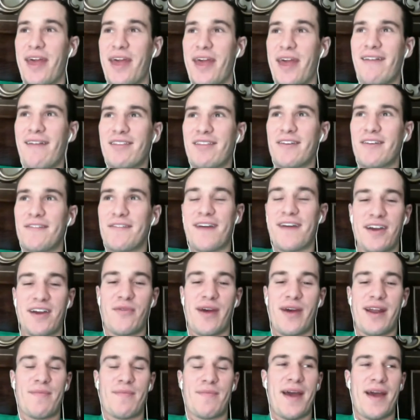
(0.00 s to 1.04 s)
They have to find a
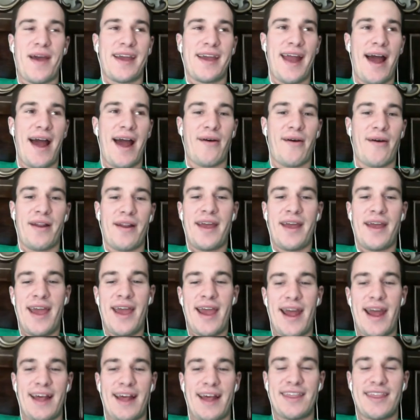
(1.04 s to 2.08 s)
way to pay it out.
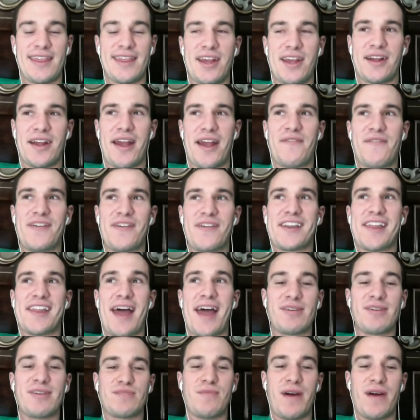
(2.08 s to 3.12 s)
And I think if it's
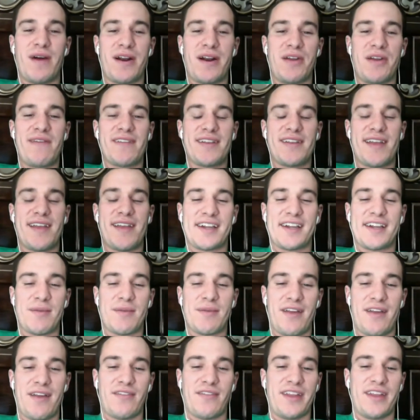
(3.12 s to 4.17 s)
that much money, you have to take some
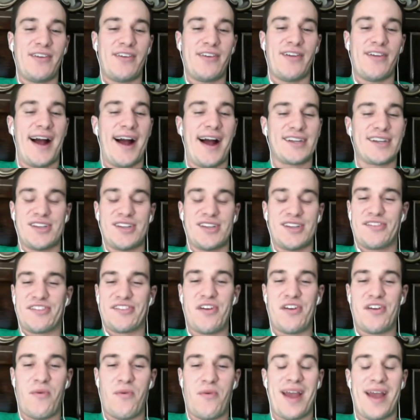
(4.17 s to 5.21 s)
kind of legal action. There's
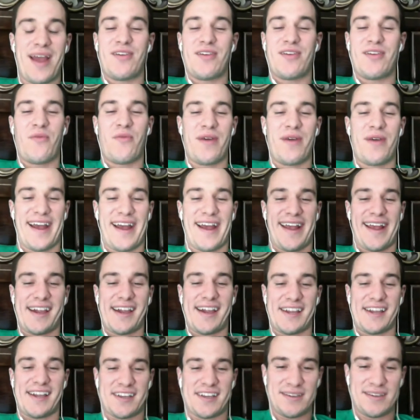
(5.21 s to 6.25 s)
no way you don't win that
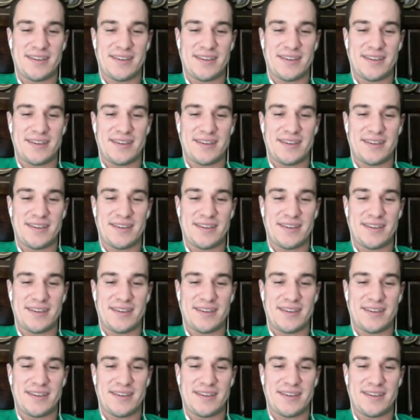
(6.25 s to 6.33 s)
case.